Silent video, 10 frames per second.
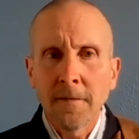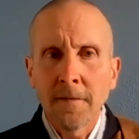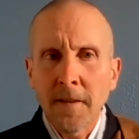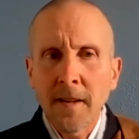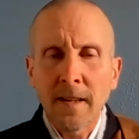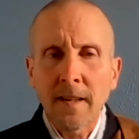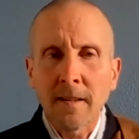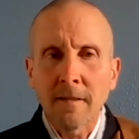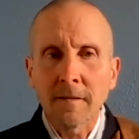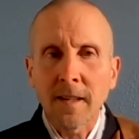Feeling
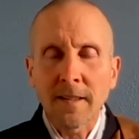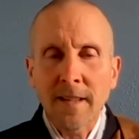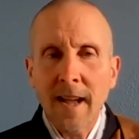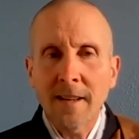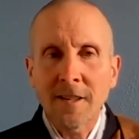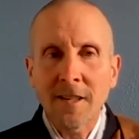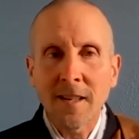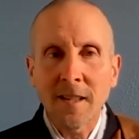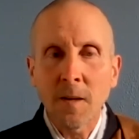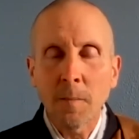of like
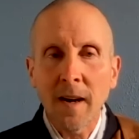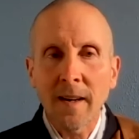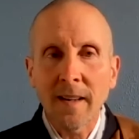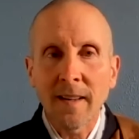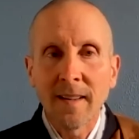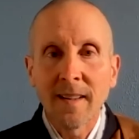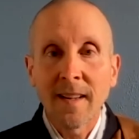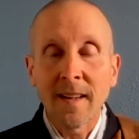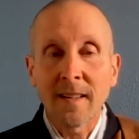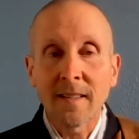tension in the body
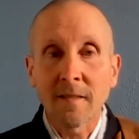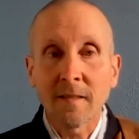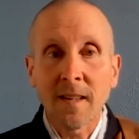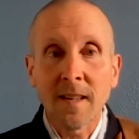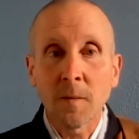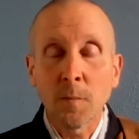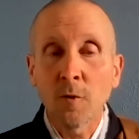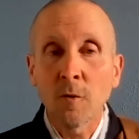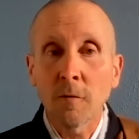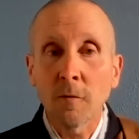is a
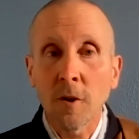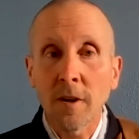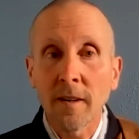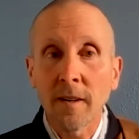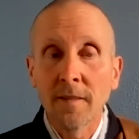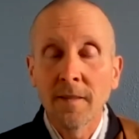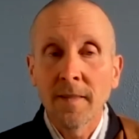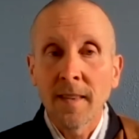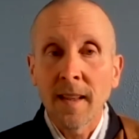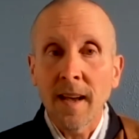pool of water.
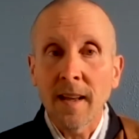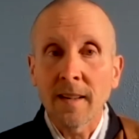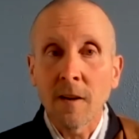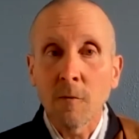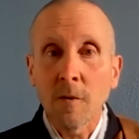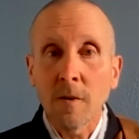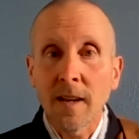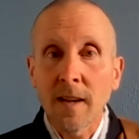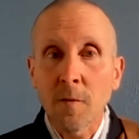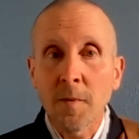And can
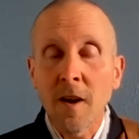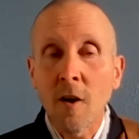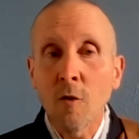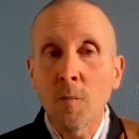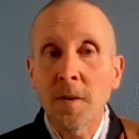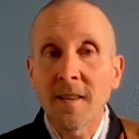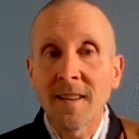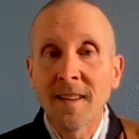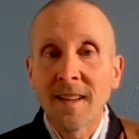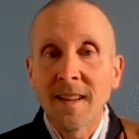we be
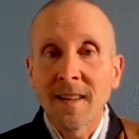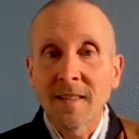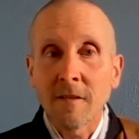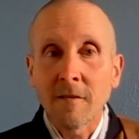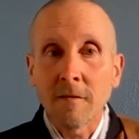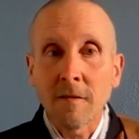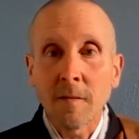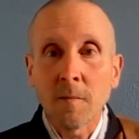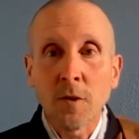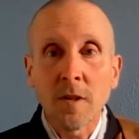open to
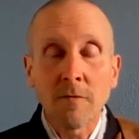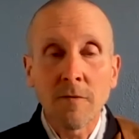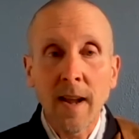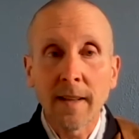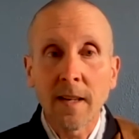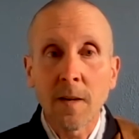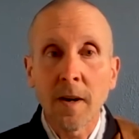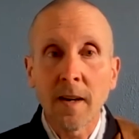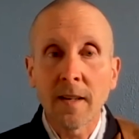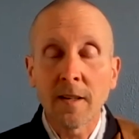the Buddha's reality
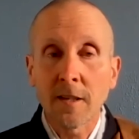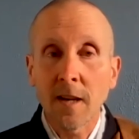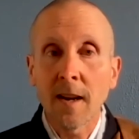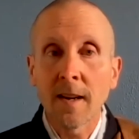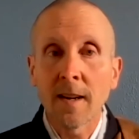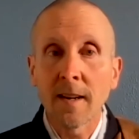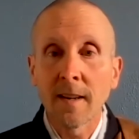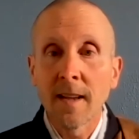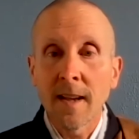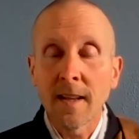body
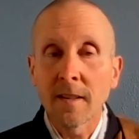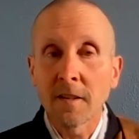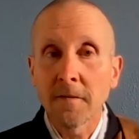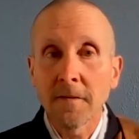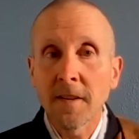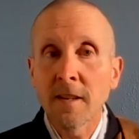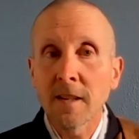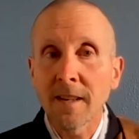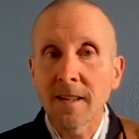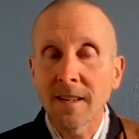shining in this
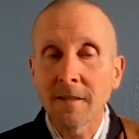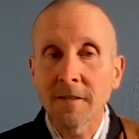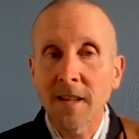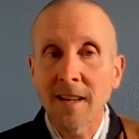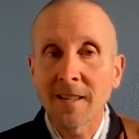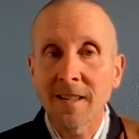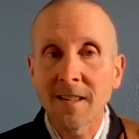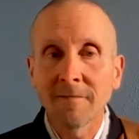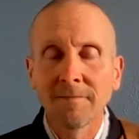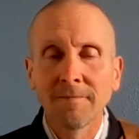feeling of
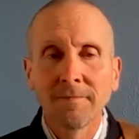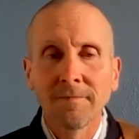tension?